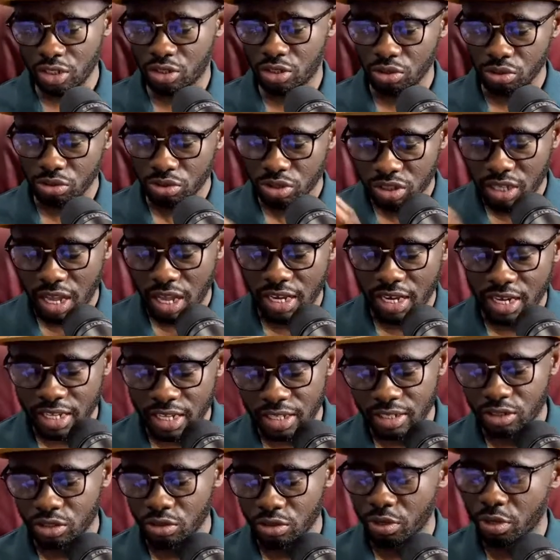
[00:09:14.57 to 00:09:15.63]
to
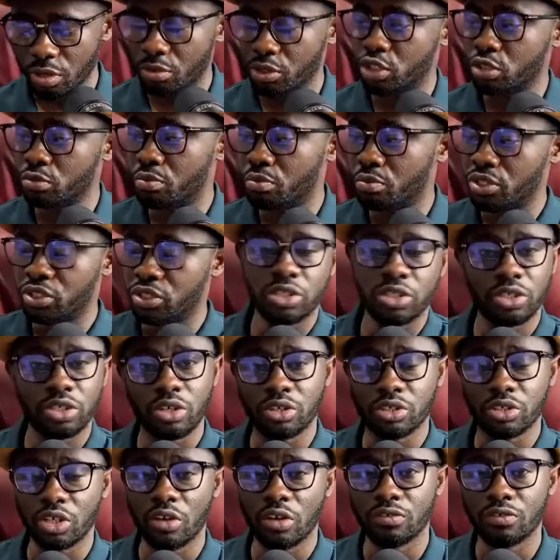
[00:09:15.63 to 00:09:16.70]
study to be able to position
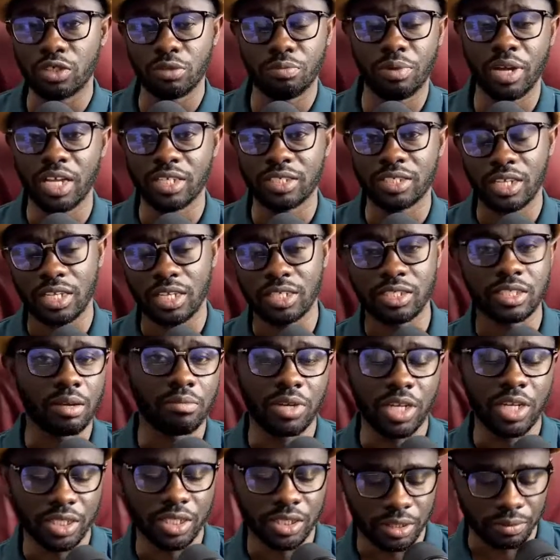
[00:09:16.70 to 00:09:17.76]
yourself to pass the
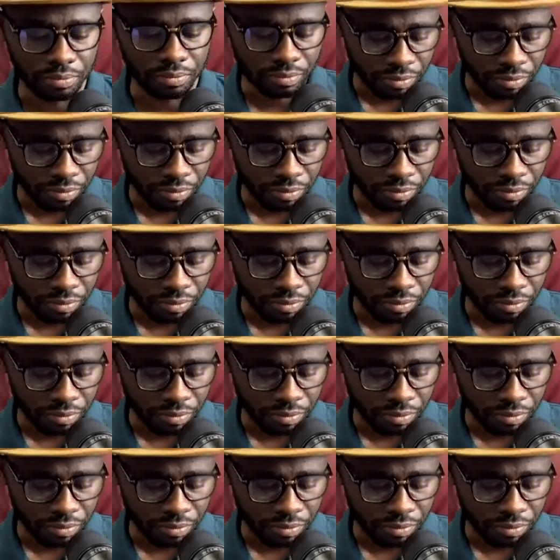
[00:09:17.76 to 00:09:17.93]
examination.